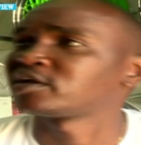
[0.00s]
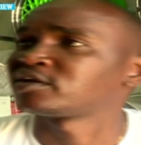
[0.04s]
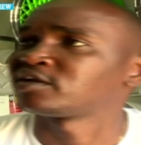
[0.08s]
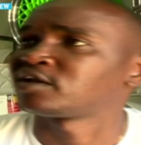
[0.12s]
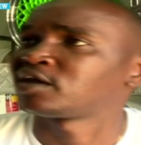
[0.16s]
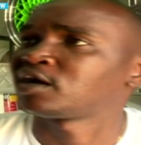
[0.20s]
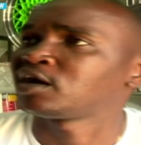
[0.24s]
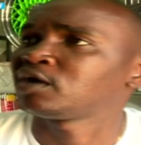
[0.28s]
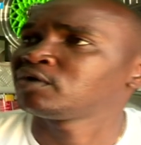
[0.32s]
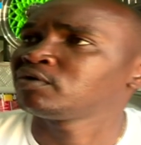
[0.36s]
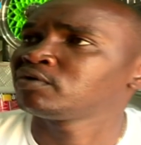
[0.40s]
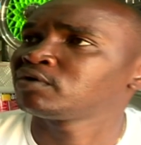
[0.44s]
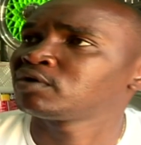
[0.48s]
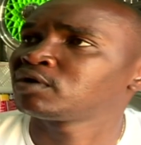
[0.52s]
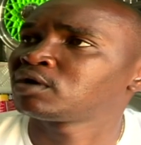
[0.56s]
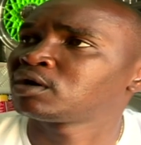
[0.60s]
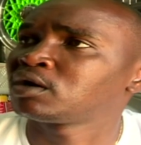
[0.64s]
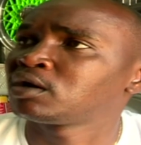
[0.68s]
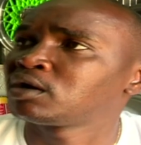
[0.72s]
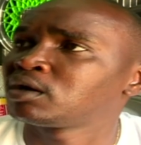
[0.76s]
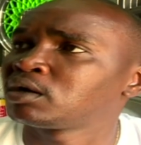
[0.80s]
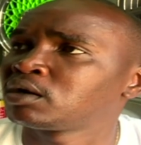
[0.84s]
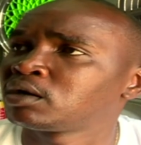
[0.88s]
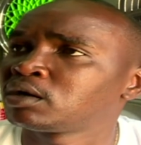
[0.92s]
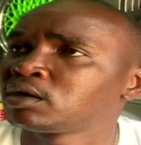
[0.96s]
right now,
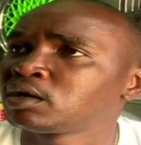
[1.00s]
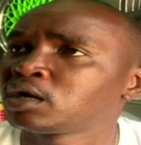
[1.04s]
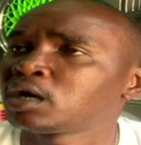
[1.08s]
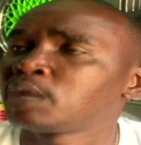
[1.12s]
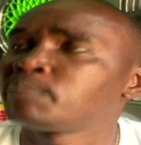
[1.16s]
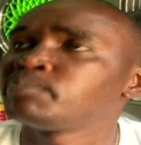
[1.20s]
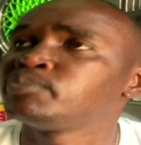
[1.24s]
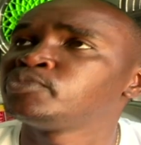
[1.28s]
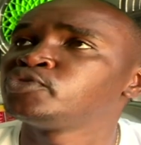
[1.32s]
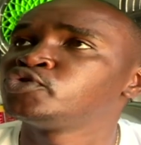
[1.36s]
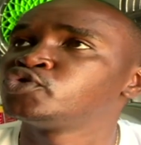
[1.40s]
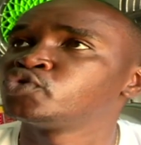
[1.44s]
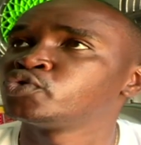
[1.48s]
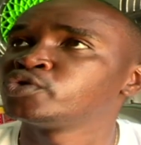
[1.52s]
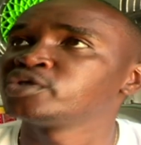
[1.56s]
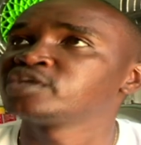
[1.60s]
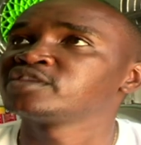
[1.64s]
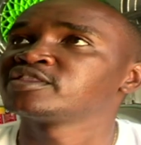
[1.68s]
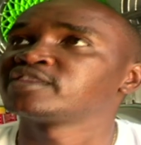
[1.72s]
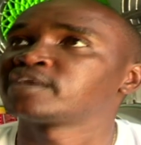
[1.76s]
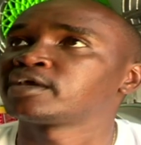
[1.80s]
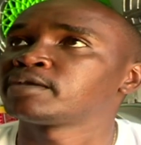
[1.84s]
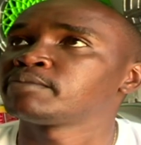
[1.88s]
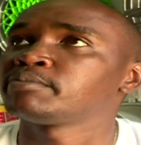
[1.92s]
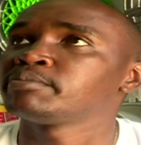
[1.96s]
uh, I'm
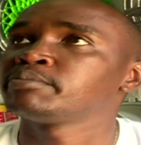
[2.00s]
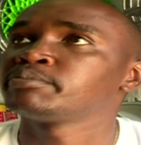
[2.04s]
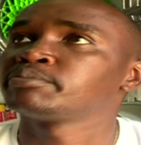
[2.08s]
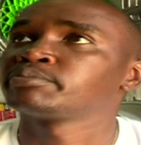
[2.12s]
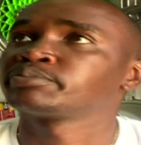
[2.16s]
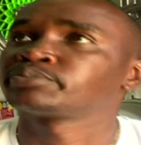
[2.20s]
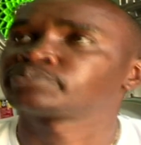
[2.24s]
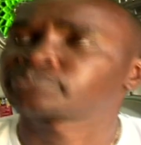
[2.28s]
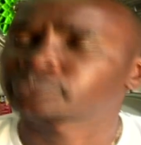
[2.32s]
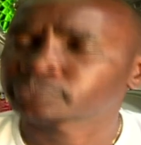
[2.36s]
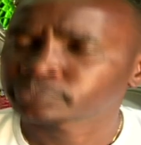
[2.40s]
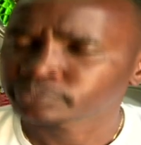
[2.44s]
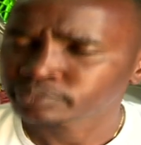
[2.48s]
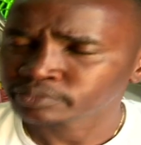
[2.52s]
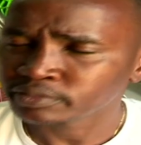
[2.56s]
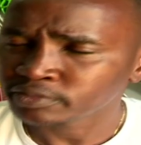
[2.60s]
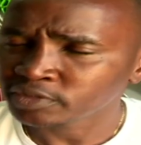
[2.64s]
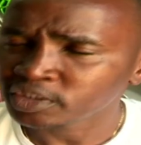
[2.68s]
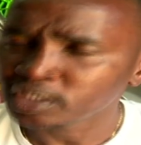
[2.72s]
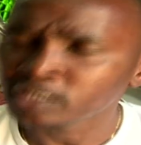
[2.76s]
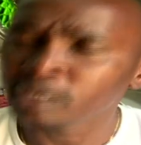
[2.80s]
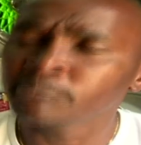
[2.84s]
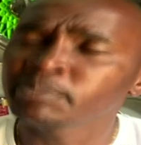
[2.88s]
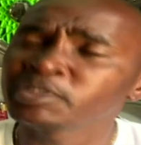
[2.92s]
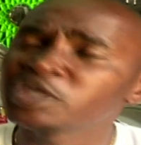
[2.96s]
doing them
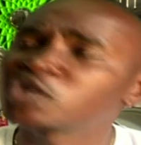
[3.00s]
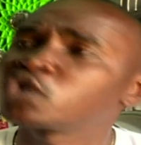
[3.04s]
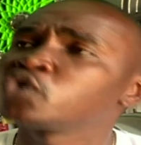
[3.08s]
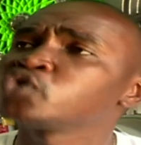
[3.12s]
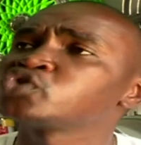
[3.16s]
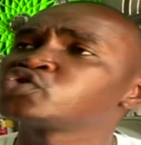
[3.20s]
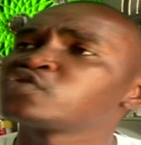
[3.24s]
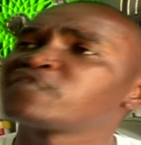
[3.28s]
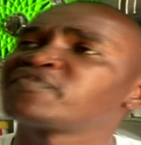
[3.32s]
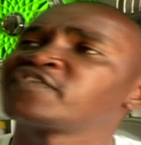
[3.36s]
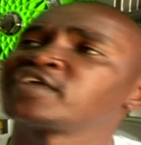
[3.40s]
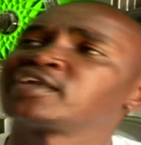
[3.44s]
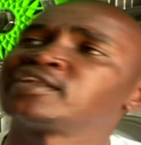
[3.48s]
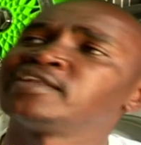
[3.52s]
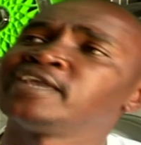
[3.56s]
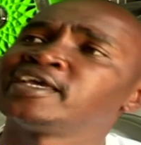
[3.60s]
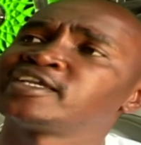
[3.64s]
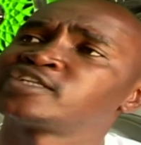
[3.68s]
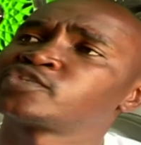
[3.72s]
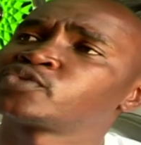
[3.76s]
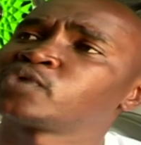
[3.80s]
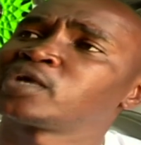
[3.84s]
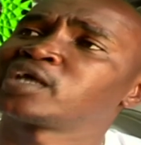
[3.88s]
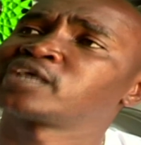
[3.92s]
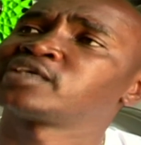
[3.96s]
because of the
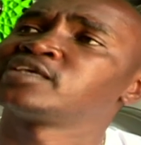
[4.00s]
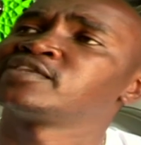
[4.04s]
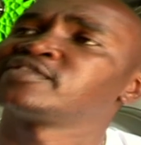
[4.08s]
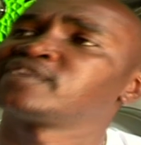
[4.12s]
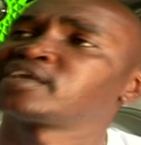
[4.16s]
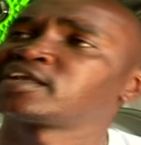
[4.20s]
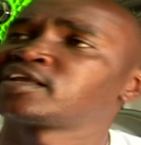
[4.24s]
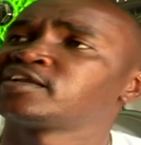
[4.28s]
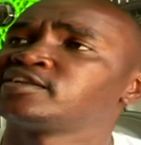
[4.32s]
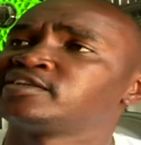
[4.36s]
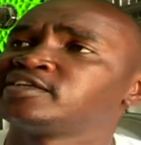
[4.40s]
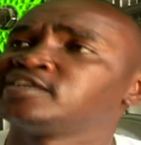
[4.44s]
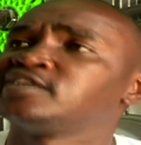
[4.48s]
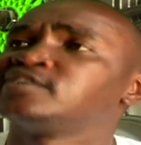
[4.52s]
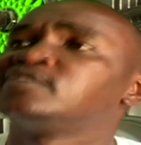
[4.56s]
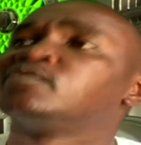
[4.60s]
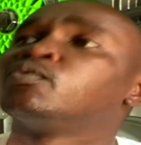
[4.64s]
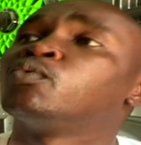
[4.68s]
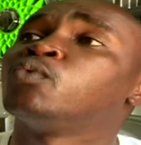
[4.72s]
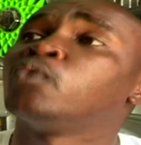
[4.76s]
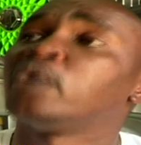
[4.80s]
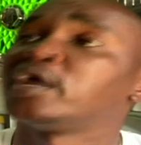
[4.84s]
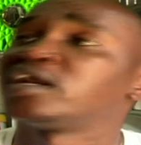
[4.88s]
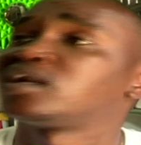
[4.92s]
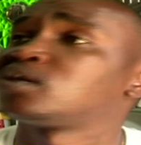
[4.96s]
networking that I
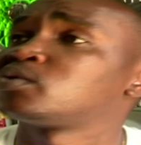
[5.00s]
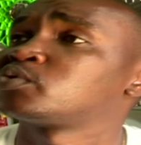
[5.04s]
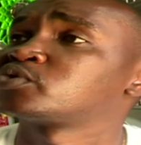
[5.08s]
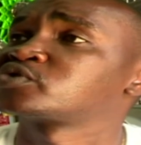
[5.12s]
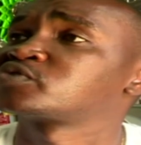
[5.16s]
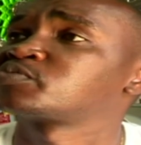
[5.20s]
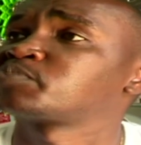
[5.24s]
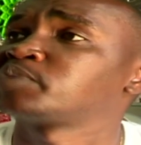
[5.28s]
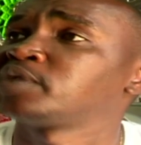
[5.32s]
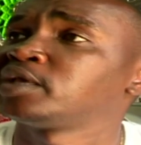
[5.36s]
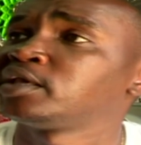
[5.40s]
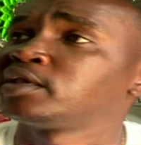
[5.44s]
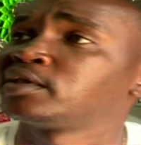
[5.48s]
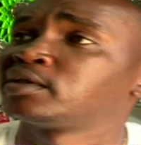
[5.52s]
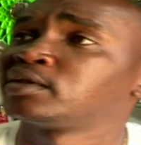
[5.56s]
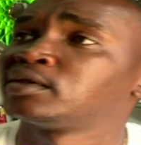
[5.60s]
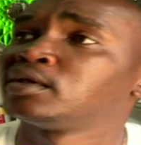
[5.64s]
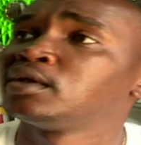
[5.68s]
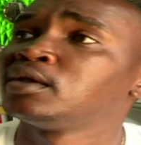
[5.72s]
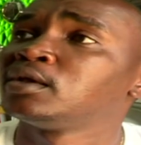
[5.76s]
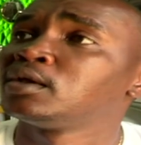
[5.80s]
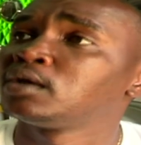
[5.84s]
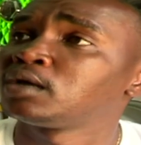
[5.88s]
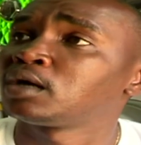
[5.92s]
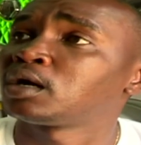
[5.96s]
did when I was
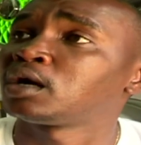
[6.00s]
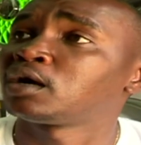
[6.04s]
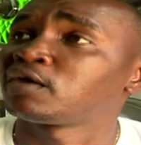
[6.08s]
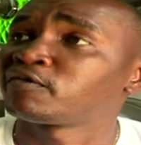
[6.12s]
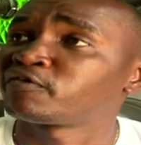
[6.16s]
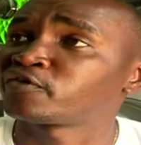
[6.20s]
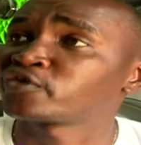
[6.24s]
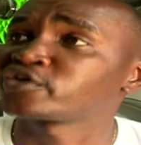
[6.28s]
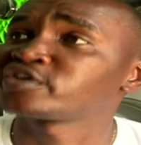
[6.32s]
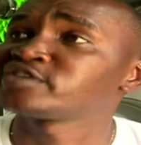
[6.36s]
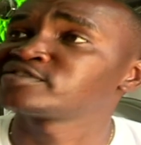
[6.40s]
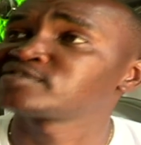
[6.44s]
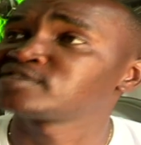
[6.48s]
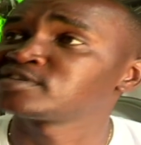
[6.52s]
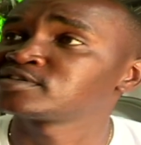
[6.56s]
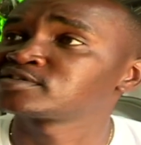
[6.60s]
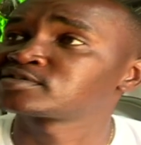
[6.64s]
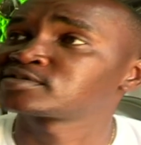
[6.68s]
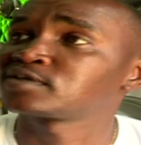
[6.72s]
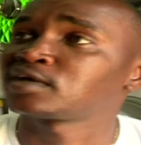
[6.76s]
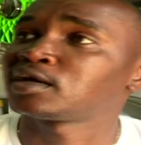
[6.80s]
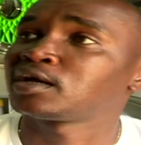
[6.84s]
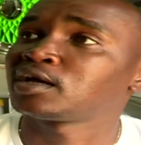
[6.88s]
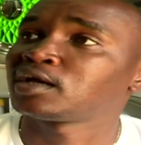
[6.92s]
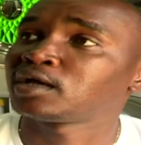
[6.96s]
playing. Uh, for
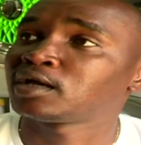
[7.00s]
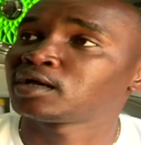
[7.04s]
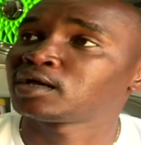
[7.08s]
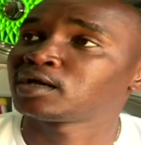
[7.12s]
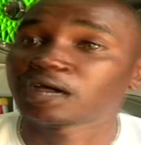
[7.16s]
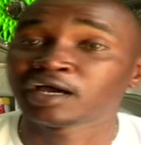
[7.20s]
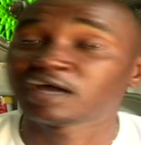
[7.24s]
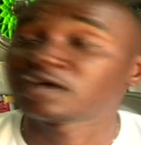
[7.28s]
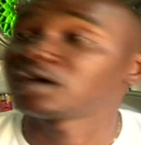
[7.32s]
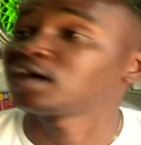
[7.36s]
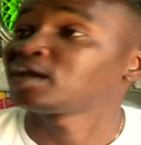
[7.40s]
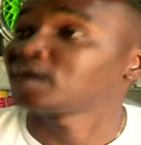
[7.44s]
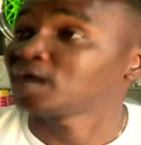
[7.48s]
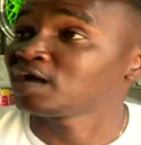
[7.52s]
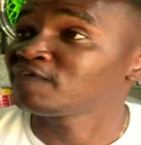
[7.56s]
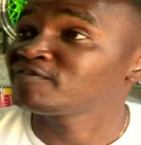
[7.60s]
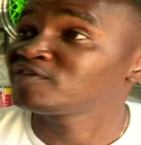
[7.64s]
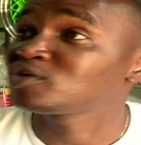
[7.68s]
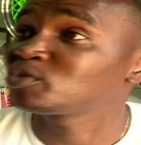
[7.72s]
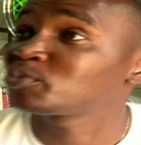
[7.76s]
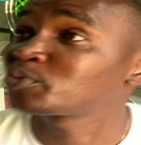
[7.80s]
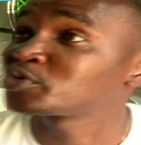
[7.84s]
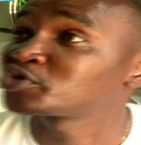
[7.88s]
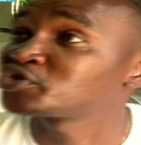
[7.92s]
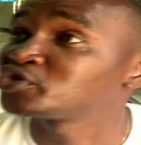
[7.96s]
instance, uh, I, ha I
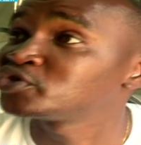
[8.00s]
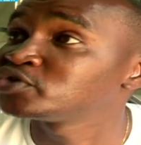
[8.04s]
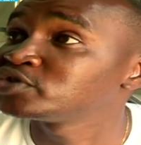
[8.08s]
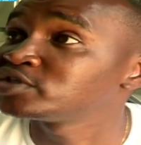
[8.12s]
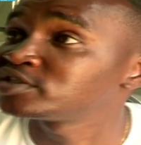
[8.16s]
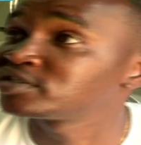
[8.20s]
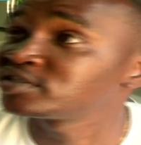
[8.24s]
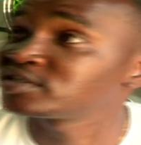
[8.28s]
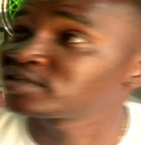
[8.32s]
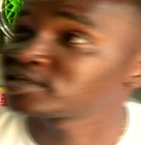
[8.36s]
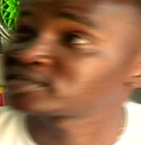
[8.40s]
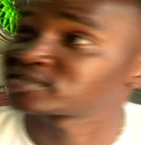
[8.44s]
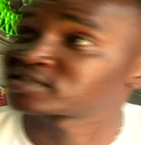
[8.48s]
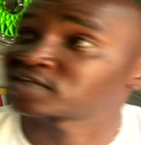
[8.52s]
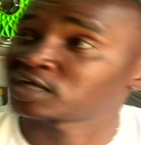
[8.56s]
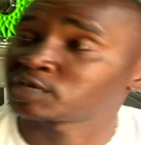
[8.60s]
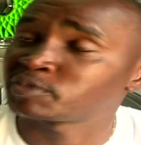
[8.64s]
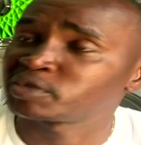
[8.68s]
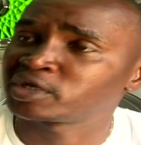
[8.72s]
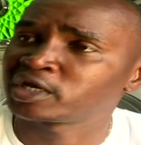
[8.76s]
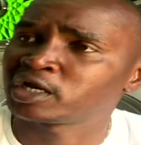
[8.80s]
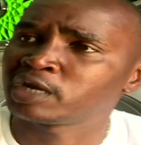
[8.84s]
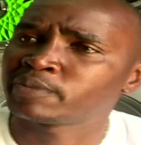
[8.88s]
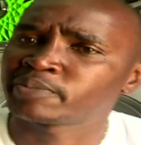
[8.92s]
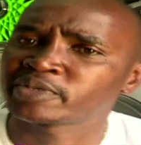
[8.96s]
have an opportunity that's
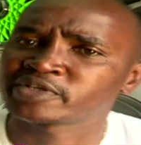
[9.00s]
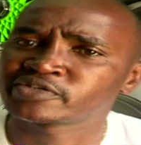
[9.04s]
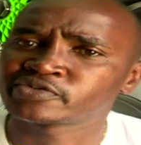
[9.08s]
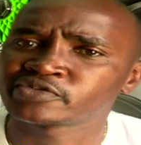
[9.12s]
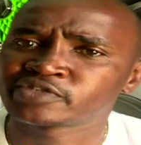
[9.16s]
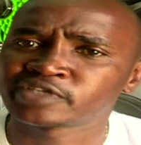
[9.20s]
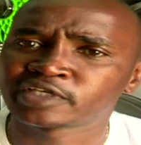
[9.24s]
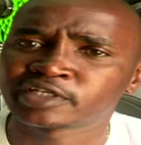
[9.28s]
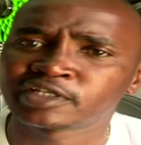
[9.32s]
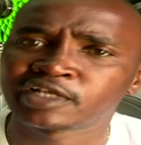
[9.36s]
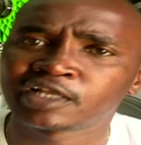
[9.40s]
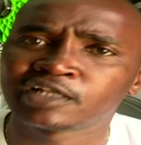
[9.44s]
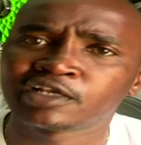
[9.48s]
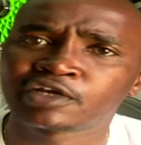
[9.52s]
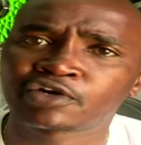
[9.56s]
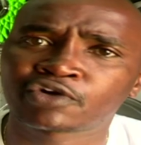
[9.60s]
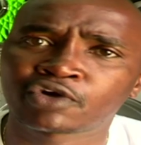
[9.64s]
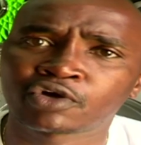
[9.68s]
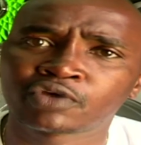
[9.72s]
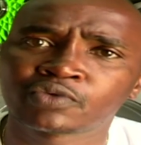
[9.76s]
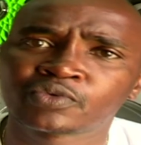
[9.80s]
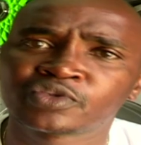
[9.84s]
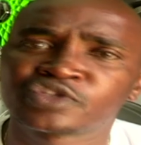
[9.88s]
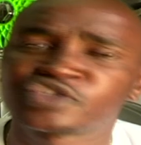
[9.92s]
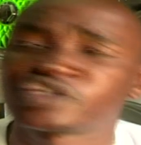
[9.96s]
coming up, as you said
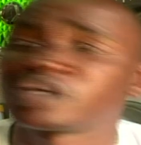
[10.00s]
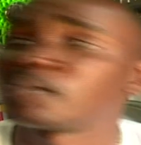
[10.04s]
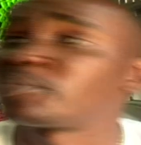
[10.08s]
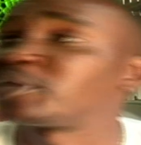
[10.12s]
earlier on, with